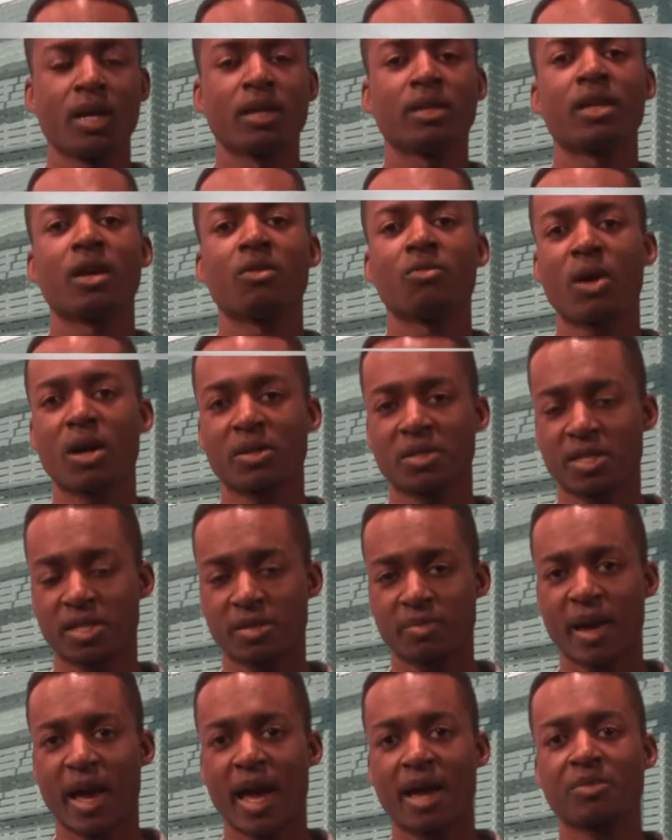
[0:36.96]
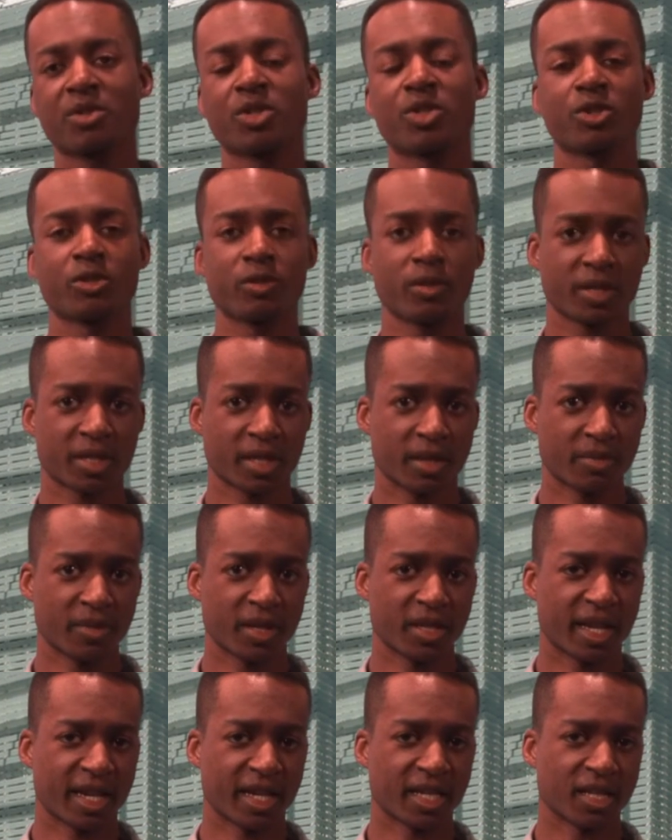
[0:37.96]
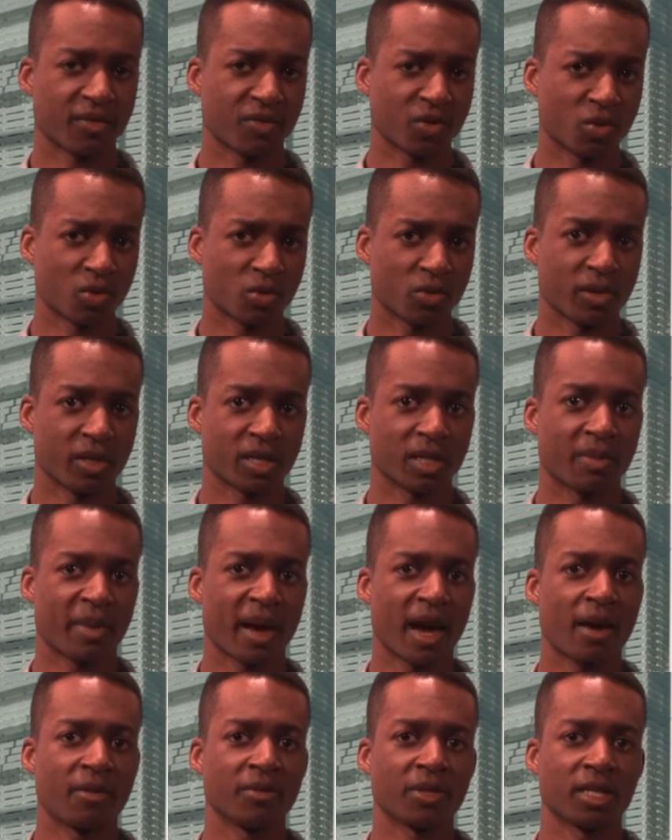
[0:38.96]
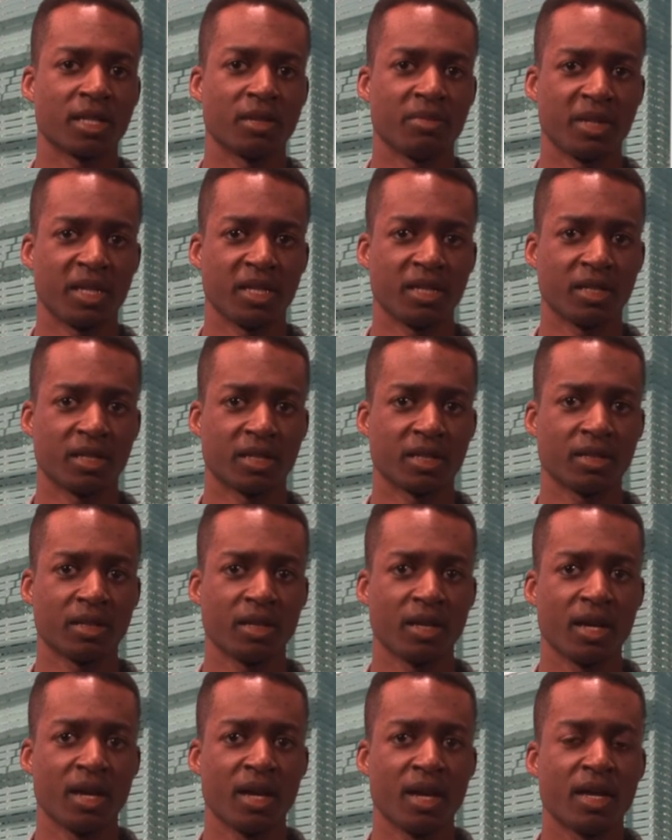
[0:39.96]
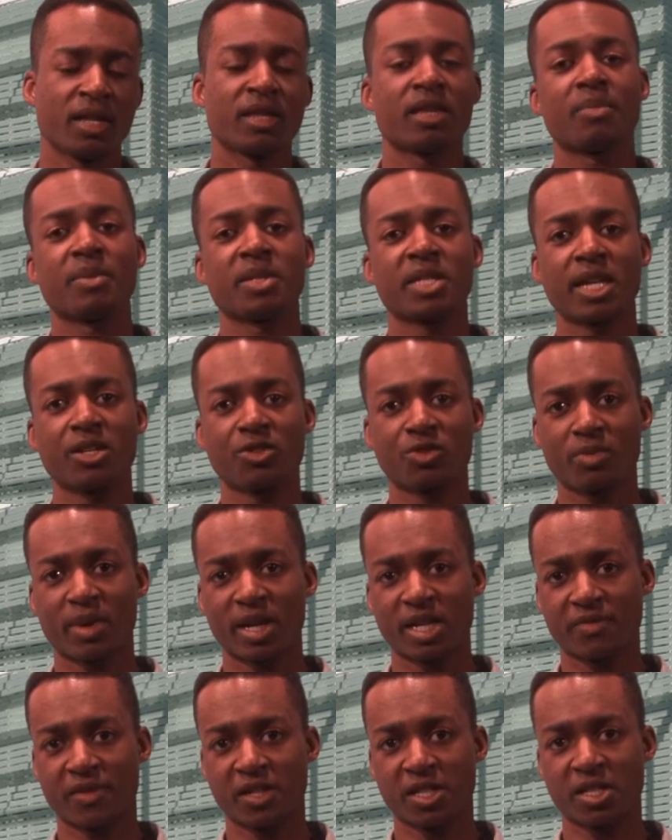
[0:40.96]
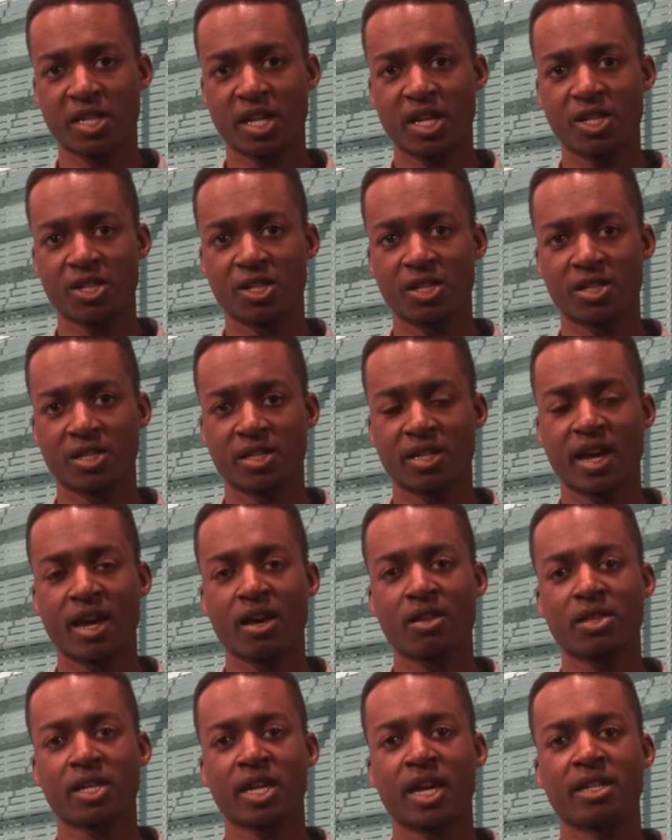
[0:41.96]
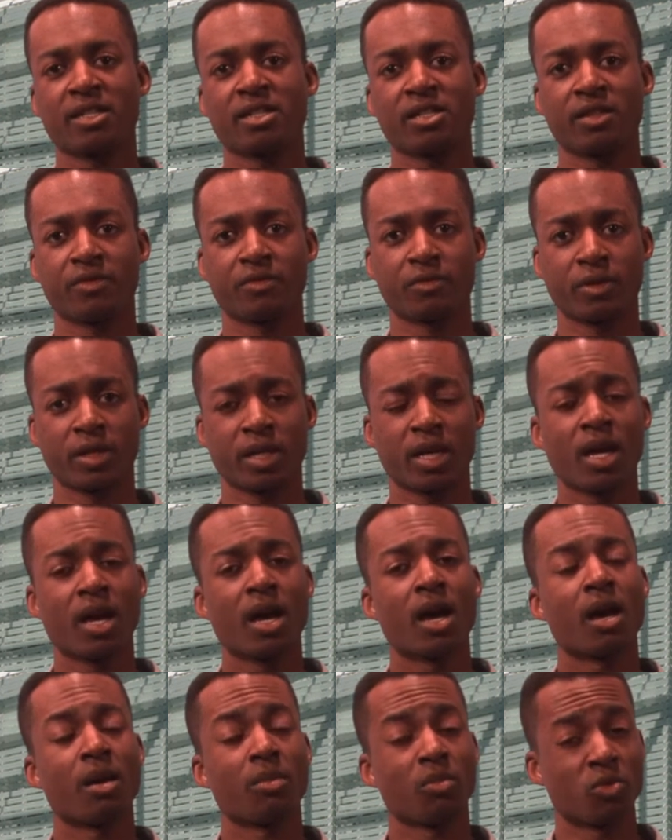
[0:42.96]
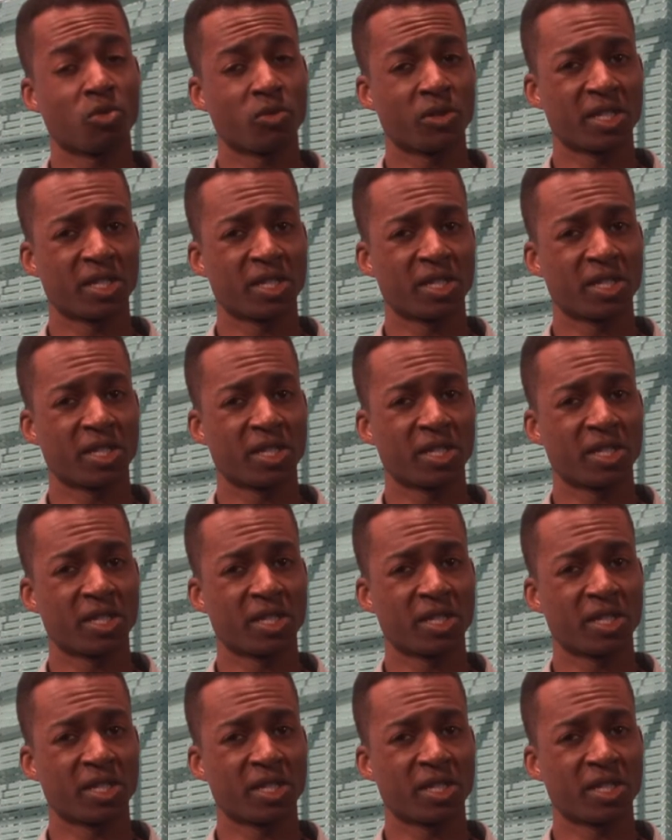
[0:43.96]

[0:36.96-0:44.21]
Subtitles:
Now, whilst it is perhaps a truism that negative stories abound in the media, their potential manifestations in healthcare delivery are more